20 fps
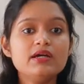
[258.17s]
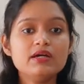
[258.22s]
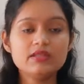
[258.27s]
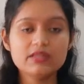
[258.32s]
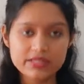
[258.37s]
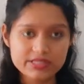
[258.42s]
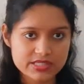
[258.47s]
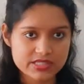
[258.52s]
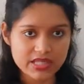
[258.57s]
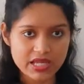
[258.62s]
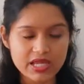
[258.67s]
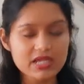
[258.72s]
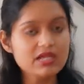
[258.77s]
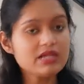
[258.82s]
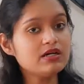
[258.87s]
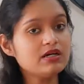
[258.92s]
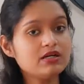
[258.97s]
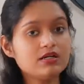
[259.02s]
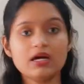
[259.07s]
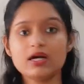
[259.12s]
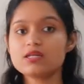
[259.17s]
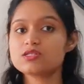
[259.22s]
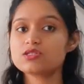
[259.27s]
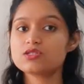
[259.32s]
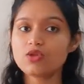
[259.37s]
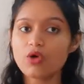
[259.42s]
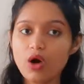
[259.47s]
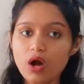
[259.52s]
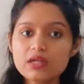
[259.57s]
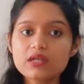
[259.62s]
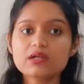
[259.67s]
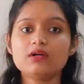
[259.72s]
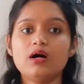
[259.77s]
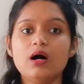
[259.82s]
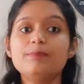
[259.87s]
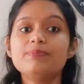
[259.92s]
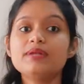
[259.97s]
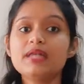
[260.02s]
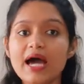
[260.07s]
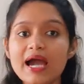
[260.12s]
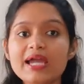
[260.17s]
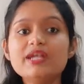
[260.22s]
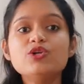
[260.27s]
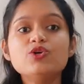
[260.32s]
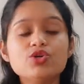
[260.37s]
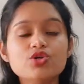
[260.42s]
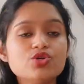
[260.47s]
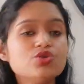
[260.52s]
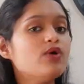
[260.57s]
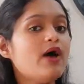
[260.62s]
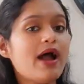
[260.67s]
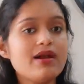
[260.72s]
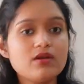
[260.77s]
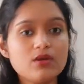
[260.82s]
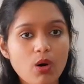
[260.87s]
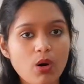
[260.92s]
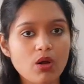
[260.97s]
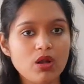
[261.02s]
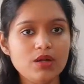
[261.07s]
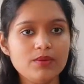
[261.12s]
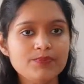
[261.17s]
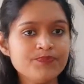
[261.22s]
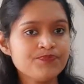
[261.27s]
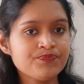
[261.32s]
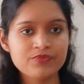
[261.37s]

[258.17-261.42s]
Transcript: this thing does not apply to you at all.